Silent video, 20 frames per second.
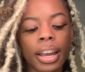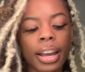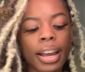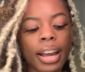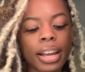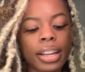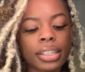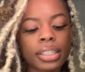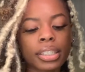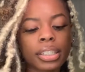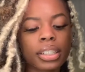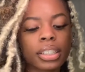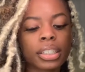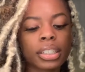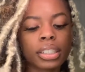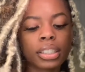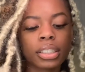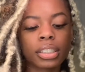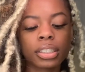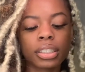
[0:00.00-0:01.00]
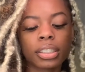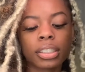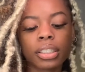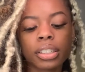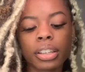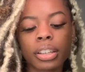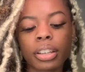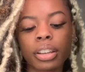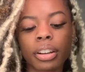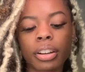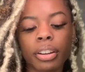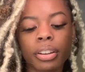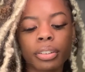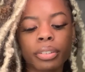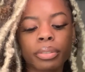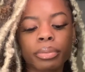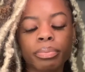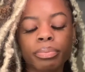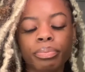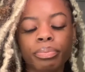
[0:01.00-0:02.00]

as it is, you know,